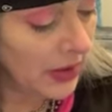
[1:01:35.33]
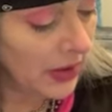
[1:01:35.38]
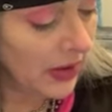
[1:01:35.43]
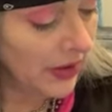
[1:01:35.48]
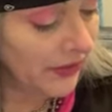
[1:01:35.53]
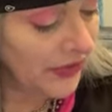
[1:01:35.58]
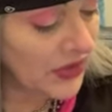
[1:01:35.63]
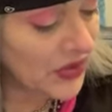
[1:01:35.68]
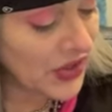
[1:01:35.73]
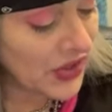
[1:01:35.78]

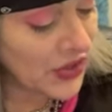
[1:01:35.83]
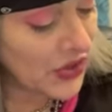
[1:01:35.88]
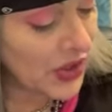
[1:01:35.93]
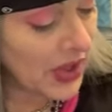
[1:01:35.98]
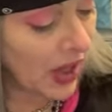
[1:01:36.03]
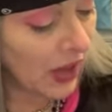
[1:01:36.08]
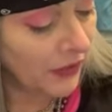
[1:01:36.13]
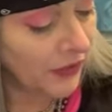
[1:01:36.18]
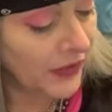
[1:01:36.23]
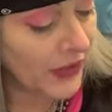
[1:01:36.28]
if it's a
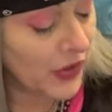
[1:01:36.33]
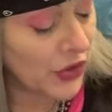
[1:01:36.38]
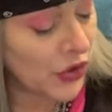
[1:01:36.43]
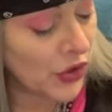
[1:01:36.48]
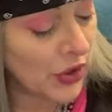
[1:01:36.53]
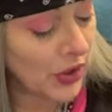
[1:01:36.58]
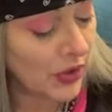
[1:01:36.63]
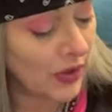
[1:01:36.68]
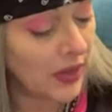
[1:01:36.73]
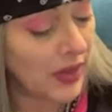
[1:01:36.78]

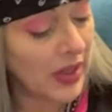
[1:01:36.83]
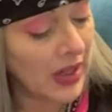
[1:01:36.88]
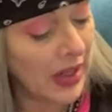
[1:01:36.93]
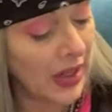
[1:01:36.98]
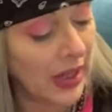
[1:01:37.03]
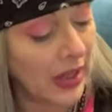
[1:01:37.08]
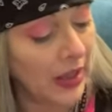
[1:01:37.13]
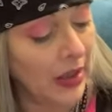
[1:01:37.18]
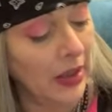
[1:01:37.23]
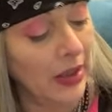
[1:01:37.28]
selfish
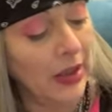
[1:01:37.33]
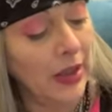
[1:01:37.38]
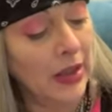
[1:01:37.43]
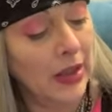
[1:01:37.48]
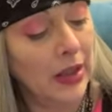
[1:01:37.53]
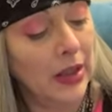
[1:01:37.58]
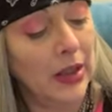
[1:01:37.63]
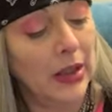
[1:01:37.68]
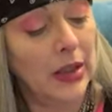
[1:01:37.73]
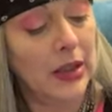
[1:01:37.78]
thing,
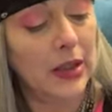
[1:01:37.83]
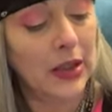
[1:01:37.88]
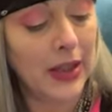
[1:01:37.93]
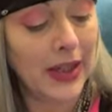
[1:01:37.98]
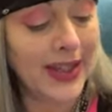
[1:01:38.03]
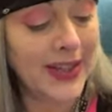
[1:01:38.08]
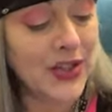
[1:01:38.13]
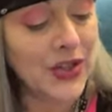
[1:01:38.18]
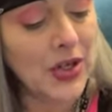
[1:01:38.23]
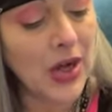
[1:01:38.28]

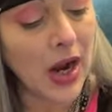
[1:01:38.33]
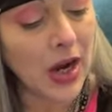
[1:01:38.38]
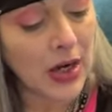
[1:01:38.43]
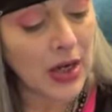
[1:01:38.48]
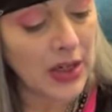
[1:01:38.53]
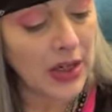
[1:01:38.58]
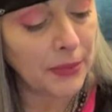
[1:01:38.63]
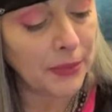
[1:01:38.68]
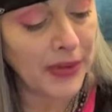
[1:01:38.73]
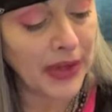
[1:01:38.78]
it's not
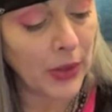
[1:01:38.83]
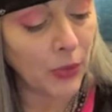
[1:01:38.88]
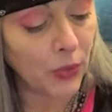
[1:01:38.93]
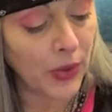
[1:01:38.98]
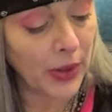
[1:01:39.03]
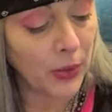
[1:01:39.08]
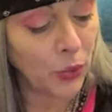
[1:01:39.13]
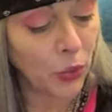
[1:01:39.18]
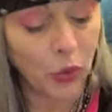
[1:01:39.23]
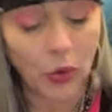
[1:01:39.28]
going to be
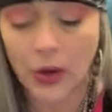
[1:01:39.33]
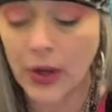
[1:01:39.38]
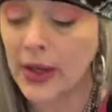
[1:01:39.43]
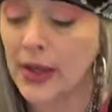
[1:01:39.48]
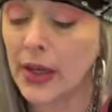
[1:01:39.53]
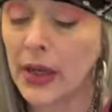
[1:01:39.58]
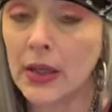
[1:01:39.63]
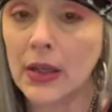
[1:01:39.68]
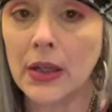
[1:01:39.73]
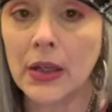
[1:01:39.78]

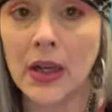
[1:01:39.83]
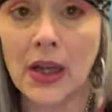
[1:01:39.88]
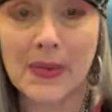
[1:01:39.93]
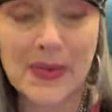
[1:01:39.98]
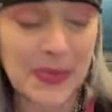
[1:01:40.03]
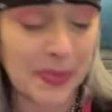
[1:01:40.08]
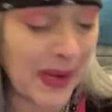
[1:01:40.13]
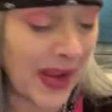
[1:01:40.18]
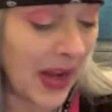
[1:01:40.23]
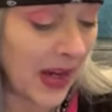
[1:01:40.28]
rewarding, and it
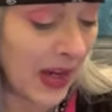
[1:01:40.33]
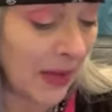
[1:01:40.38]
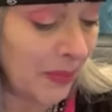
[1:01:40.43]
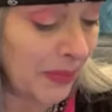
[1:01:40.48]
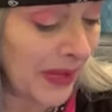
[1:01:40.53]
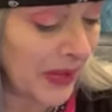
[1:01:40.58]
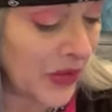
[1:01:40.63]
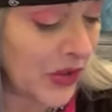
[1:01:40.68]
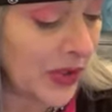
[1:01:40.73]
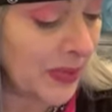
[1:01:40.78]
comes back and
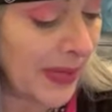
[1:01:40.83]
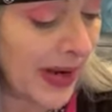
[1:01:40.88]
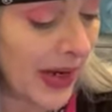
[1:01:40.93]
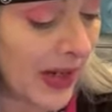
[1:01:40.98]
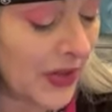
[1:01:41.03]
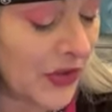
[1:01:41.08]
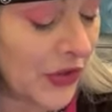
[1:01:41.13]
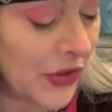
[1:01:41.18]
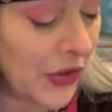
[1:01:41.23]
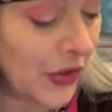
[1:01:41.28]
bitch
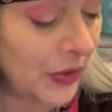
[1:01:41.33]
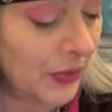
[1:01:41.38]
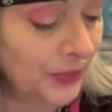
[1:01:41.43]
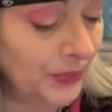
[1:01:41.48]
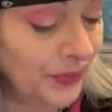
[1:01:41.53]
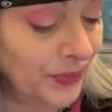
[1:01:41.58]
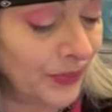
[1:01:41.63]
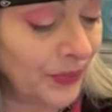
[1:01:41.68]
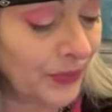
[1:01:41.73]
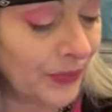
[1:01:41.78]
smacks you,
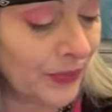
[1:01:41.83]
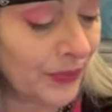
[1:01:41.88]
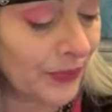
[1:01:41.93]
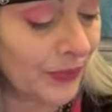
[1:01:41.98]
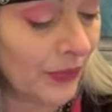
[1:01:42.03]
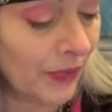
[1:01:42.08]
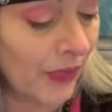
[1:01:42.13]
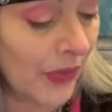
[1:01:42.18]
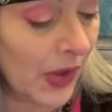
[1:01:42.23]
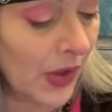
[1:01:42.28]

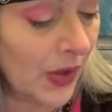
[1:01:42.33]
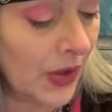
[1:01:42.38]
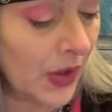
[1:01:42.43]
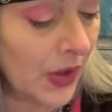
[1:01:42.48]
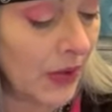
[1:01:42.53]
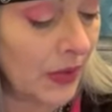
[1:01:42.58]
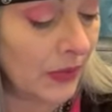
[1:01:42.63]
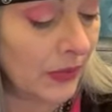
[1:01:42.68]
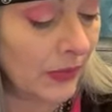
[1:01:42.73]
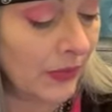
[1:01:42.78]
you
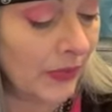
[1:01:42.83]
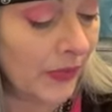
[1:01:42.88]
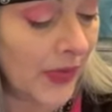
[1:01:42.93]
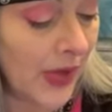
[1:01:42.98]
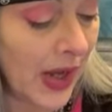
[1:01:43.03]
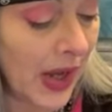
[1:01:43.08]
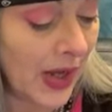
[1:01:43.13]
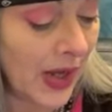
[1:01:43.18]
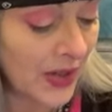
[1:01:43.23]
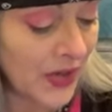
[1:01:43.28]
know.
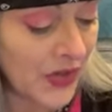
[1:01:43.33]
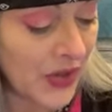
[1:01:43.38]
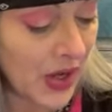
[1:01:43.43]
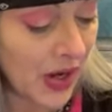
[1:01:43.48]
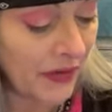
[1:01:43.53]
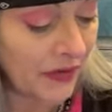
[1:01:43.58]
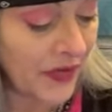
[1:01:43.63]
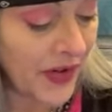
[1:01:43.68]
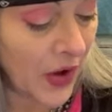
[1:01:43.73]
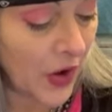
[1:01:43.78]
And it's
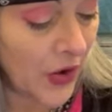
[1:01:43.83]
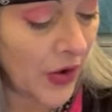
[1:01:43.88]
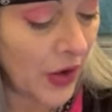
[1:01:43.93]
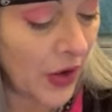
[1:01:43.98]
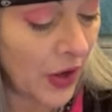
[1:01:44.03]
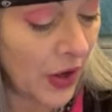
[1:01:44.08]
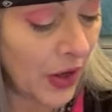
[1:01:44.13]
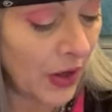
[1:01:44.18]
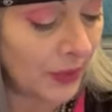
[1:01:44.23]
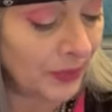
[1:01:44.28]
not fair to
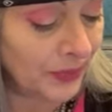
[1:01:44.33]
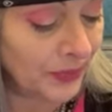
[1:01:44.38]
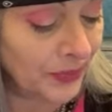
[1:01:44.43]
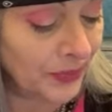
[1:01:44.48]
her,